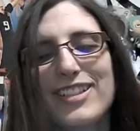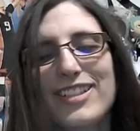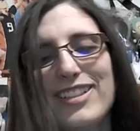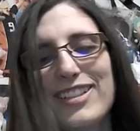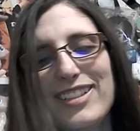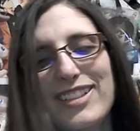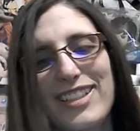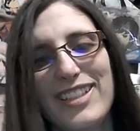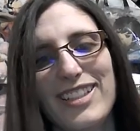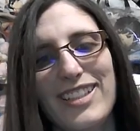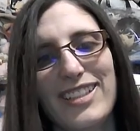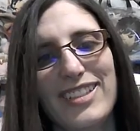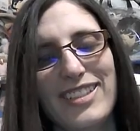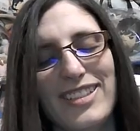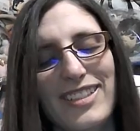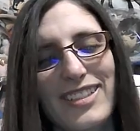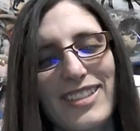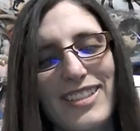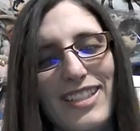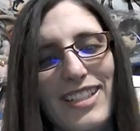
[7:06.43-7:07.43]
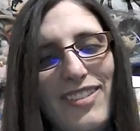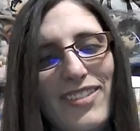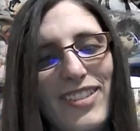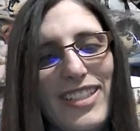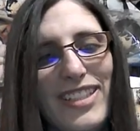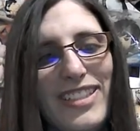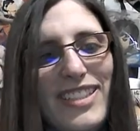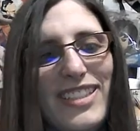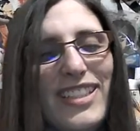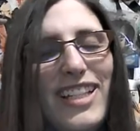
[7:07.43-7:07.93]
Ah, god damn it.
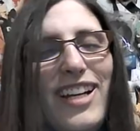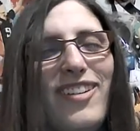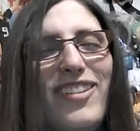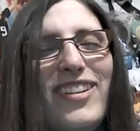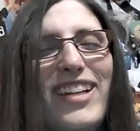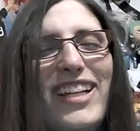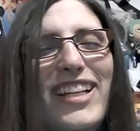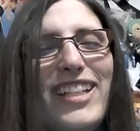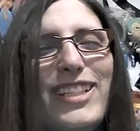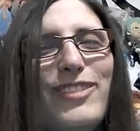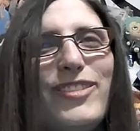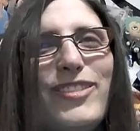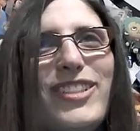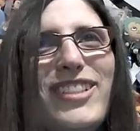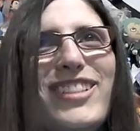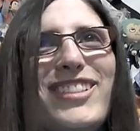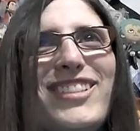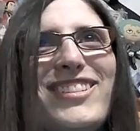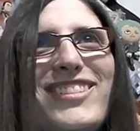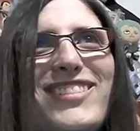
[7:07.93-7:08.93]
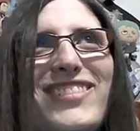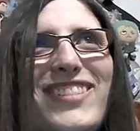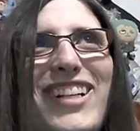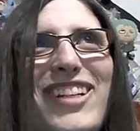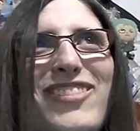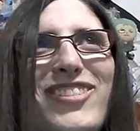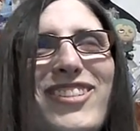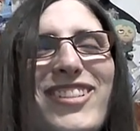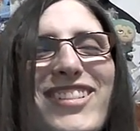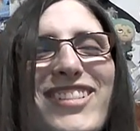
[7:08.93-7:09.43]
This is how Ana would describe
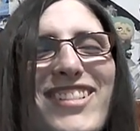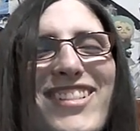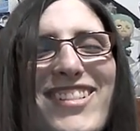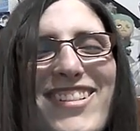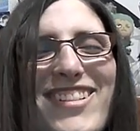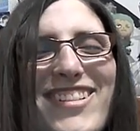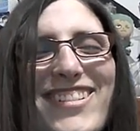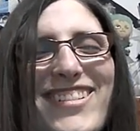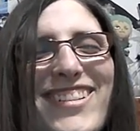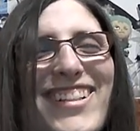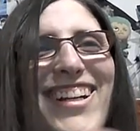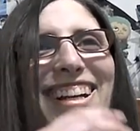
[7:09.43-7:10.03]
Christian Grey.